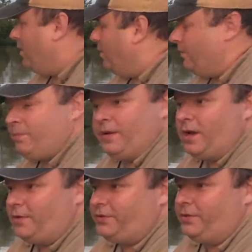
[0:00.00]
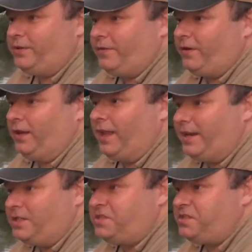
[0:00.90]
We've been on two different
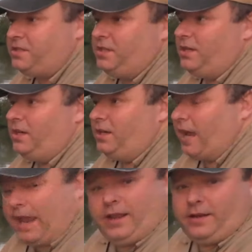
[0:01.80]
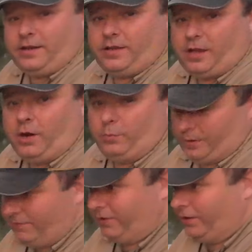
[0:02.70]
lakes and a
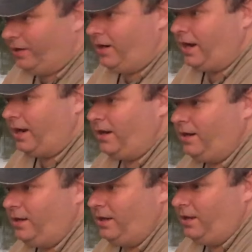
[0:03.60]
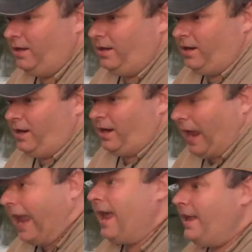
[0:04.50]
river.
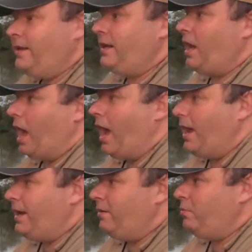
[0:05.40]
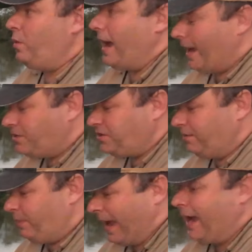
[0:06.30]
And I
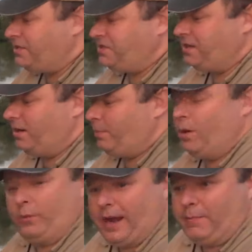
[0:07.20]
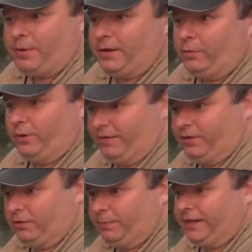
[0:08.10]
actually passed up a ramp and a
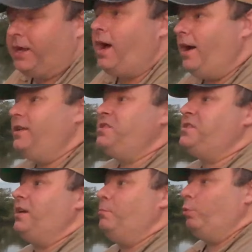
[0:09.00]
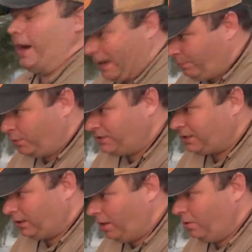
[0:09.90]
river because the ramp was
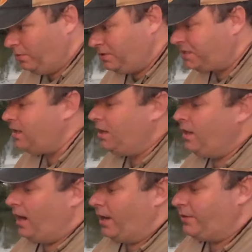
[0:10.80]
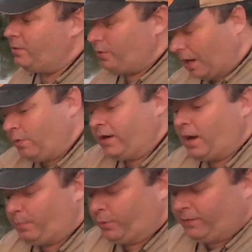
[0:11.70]
closed. And then when I went
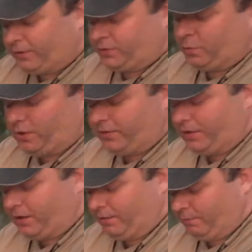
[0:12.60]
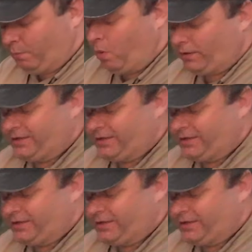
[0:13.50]
upriver to one of the more